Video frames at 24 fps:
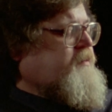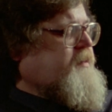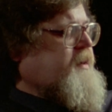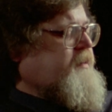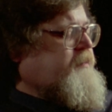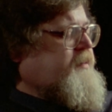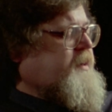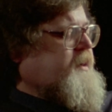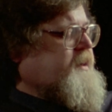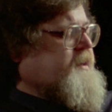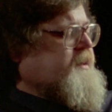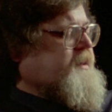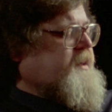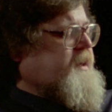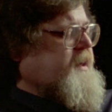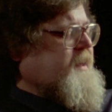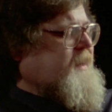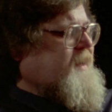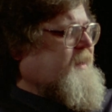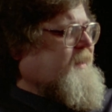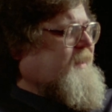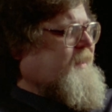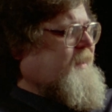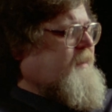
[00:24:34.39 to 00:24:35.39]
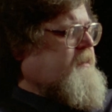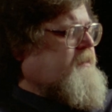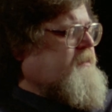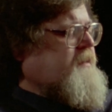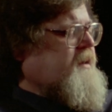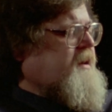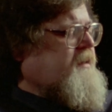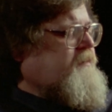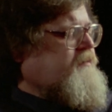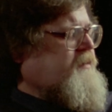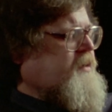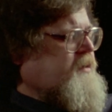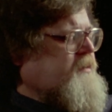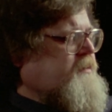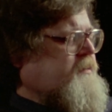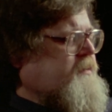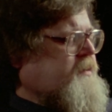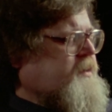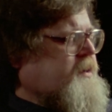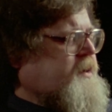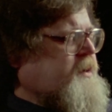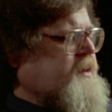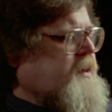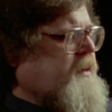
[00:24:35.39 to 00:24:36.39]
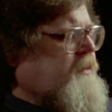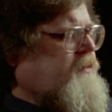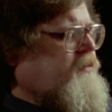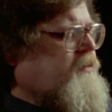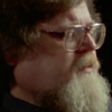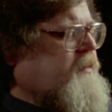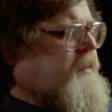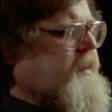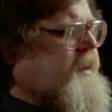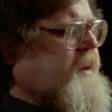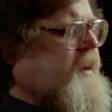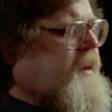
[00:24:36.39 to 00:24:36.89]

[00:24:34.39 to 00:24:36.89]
remembered seeing a gelded moose yoked with